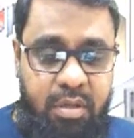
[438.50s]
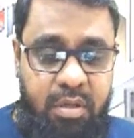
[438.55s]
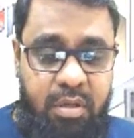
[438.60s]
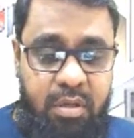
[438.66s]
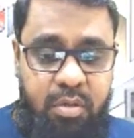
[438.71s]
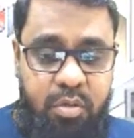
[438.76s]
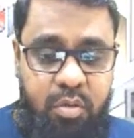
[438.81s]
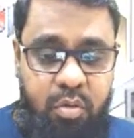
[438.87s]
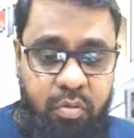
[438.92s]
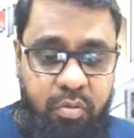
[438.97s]

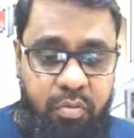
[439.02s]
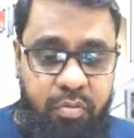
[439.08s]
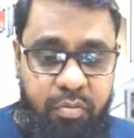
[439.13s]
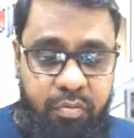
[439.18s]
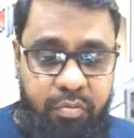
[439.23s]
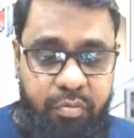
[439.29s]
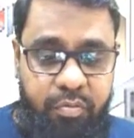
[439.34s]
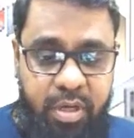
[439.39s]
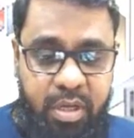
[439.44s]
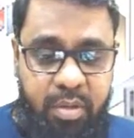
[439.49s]
So
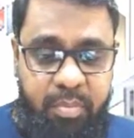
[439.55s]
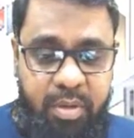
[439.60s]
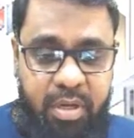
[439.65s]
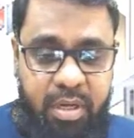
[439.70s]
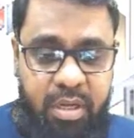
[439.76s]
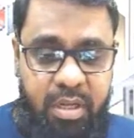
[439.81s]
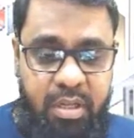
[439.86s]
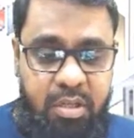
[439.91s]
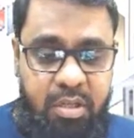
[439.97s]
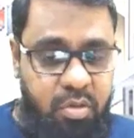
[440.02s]
we are
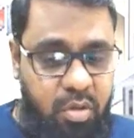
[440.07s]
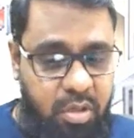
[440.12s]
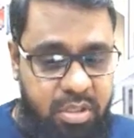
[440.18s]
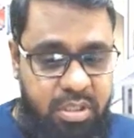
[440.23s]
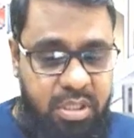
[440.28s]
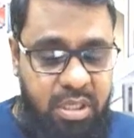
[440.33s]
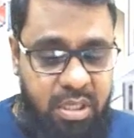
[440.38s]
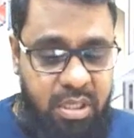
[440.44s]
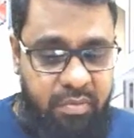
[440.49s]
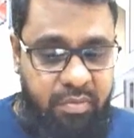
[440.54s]
maintaining this
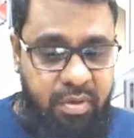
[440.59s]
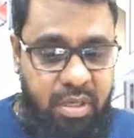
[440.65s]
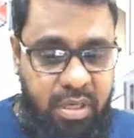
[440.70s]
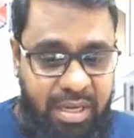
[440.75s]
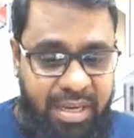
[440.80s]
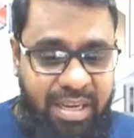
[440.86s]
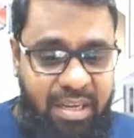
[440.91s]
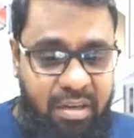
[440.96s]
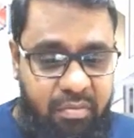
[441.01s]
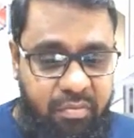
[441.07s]
oxygen level,
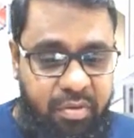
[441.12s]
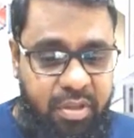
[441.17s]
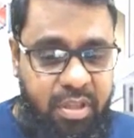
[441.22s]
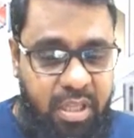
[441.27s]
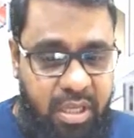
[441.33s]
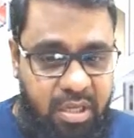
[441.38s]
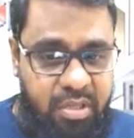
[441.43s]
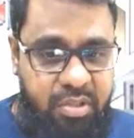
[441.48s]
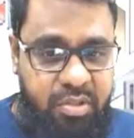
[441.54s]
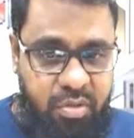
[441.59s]
and with the
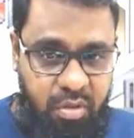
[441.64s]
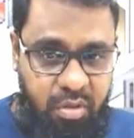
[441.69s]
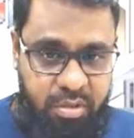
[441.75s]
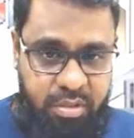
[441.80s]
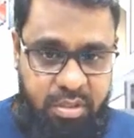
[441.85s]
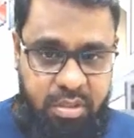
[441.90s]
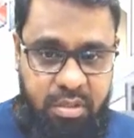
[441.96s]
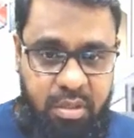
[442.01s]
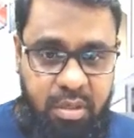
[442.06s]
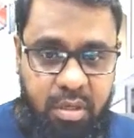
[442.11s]

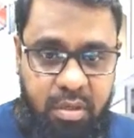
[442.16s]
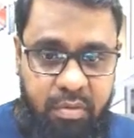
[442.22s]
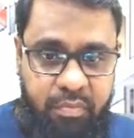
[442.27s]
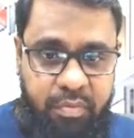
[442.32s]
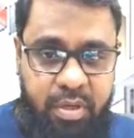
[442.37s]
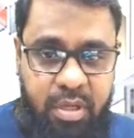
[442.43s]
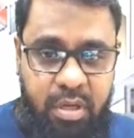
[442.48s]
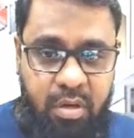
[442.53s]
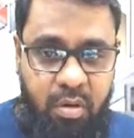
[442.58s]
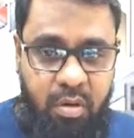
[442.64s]
exhaust, we
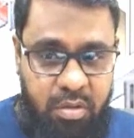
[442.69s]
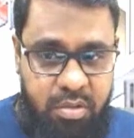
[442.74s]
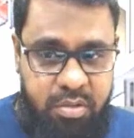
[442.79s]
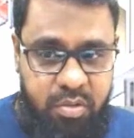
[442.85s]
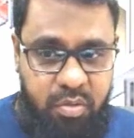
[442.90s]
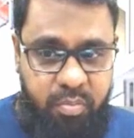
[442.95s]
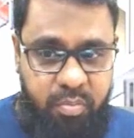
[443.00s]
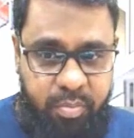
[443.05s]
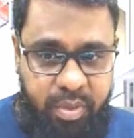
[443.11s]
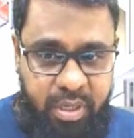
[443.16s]
can
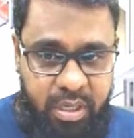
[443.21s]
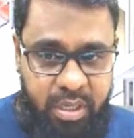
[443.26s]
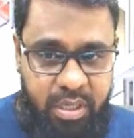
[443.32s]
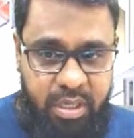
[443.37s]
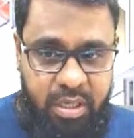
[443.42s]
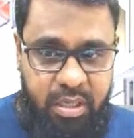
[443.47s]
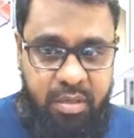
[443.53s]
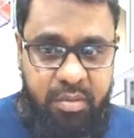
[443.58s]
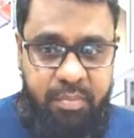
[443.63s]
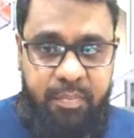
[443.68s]
also
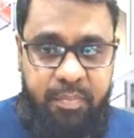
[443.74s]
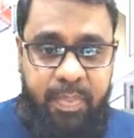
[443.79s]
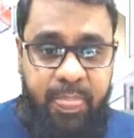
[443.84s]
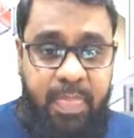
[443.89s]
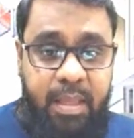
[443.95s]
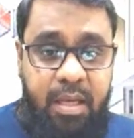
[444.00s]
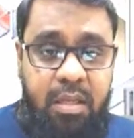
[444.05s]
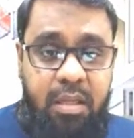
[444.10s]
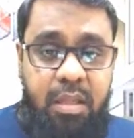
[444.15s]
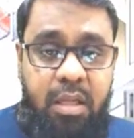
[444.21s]
maintain
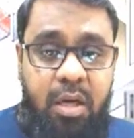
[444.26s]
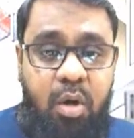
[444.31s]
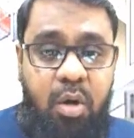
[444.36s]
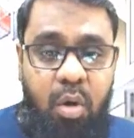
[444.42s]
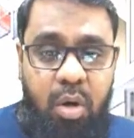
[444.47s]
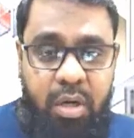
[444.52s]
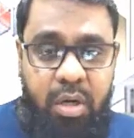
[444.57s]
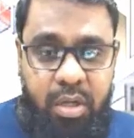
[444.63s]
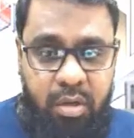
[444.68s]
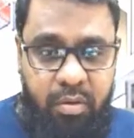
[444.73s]
the
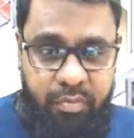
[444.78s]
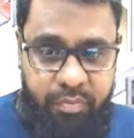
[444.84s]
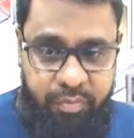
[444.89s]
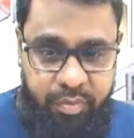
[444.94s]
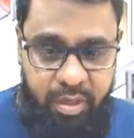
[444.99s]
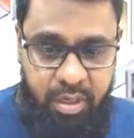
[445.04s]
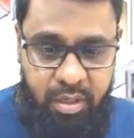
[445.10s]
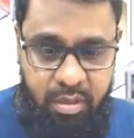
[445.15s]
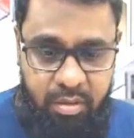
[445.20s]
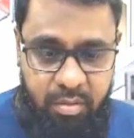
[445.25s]
quality of
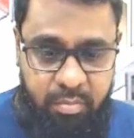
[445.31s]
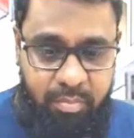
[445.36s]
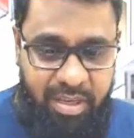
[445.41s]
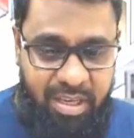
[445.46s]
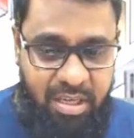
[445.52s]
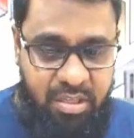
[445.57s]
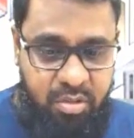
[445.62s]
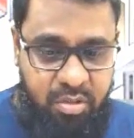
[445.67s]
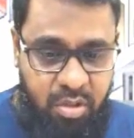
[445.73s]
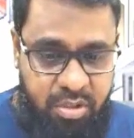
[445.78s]
air by
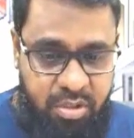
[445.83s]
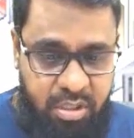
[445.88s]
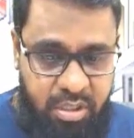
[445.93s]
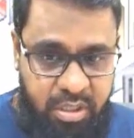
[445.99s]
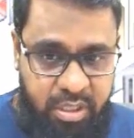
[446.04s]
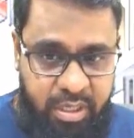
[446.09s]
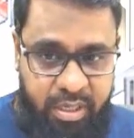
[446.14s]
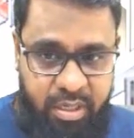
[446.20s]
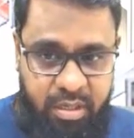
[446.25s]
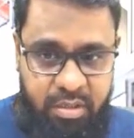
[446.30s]
exhausting the air.